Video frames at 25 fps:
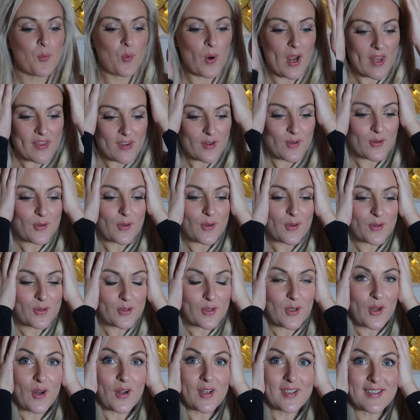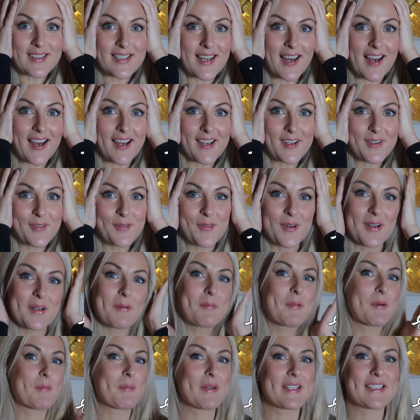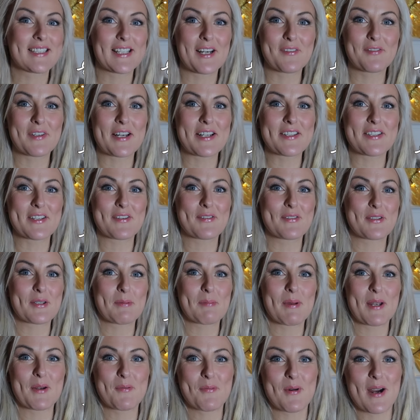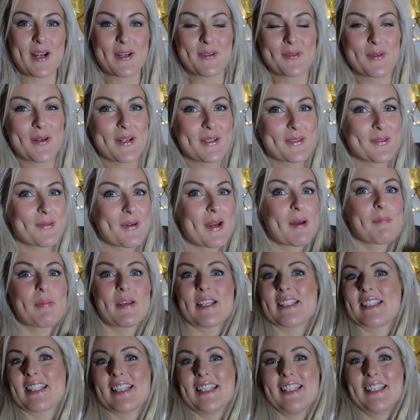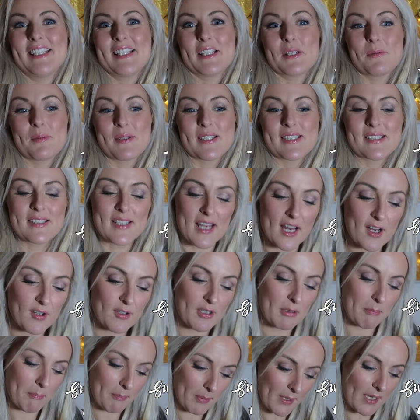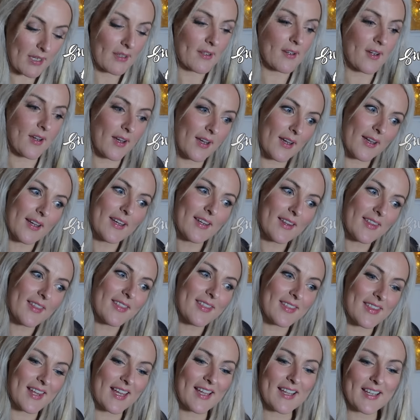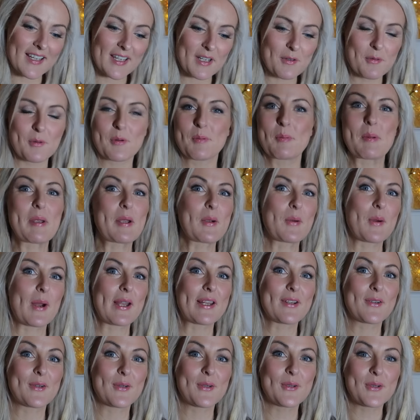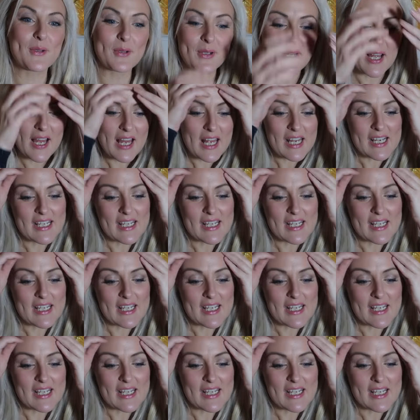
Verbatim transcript: Whether or not I want to put myself out there on the big wide world web, it's a little bit scary, but I think it would be quite cool.